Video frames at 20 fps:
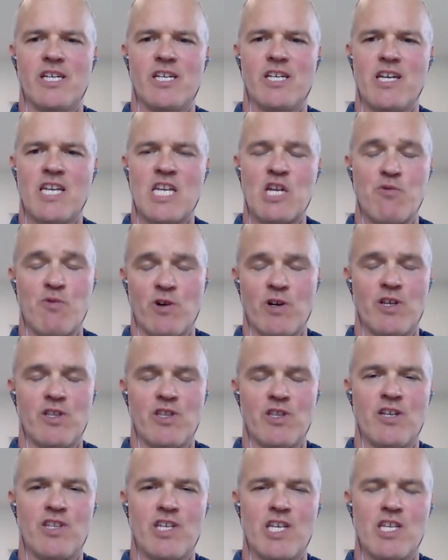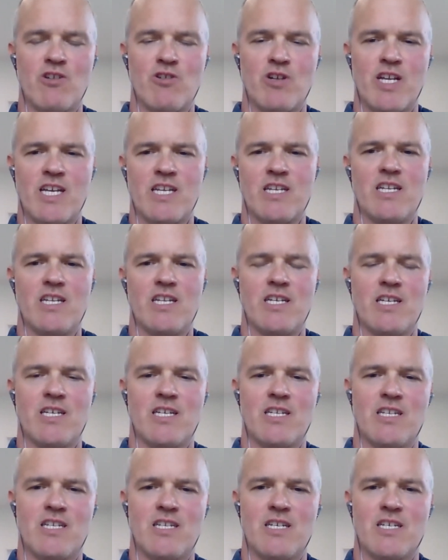anywhere on the internet
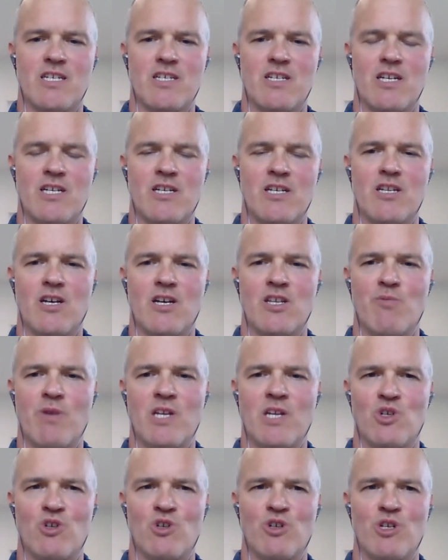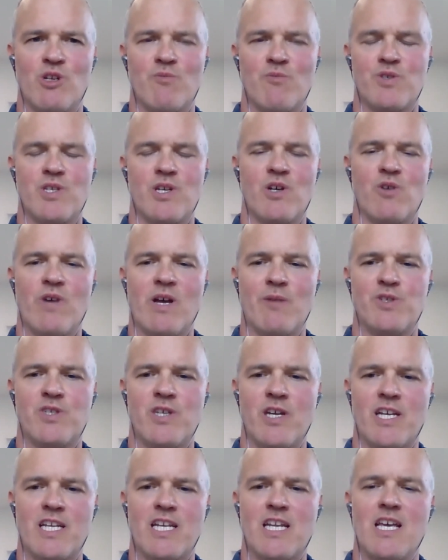and on the Pantonium's
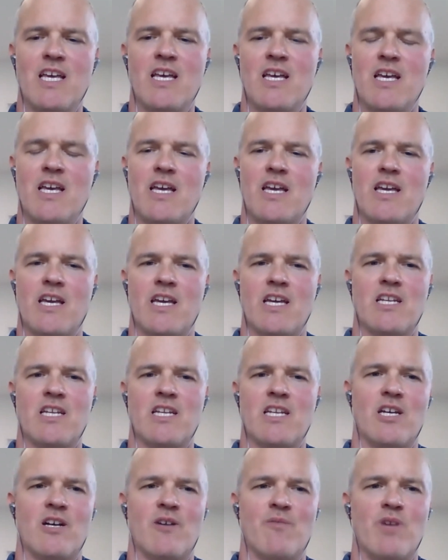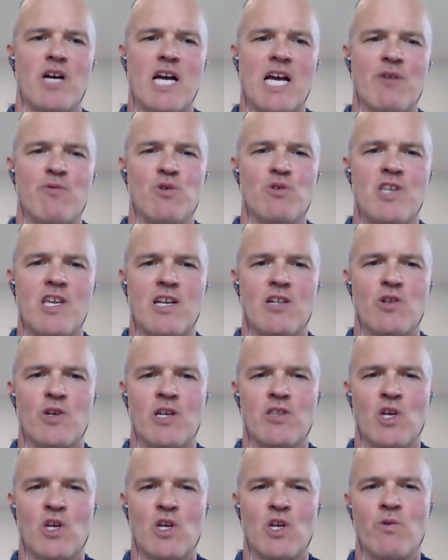website. And I will take a look
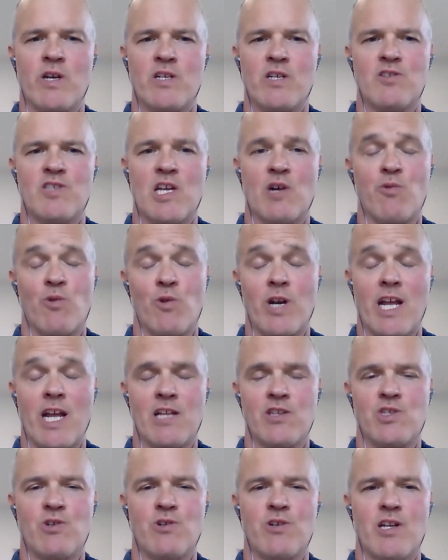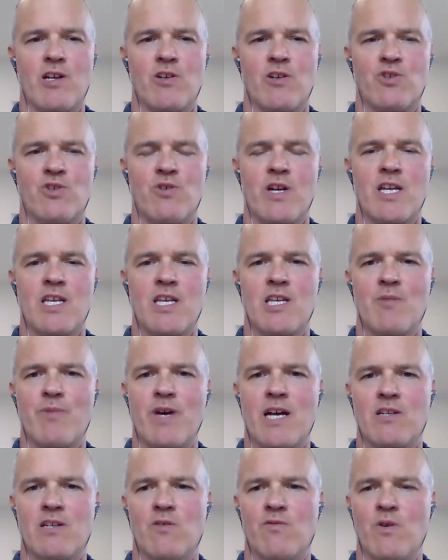at the questions that weren't answered, and I'll try and get
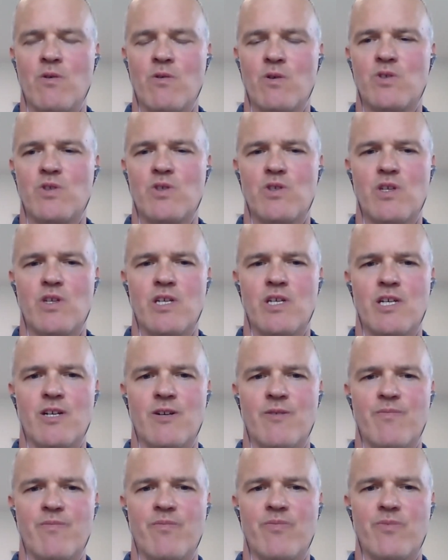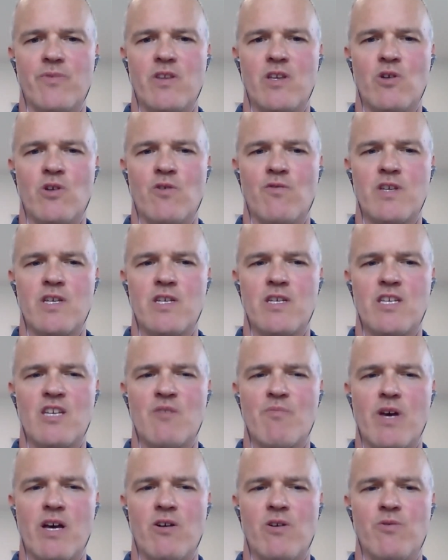back to folks via
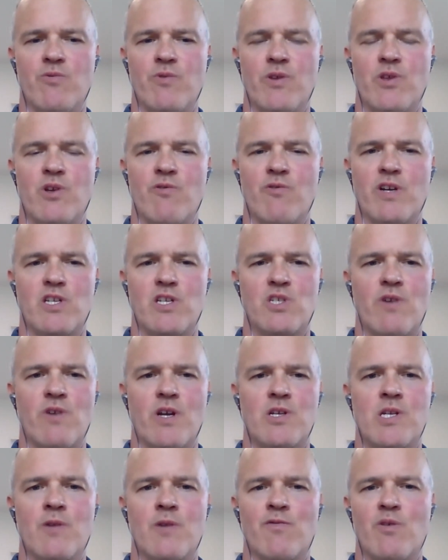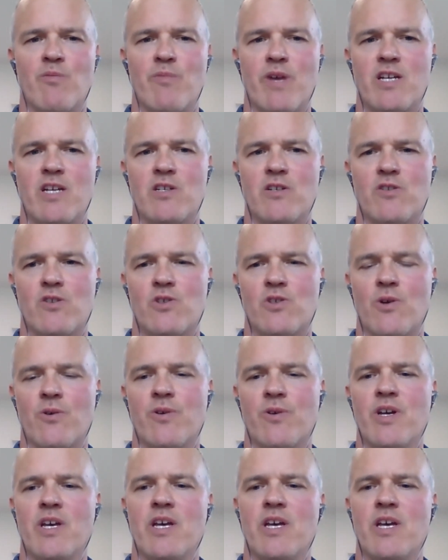email with your registration information. So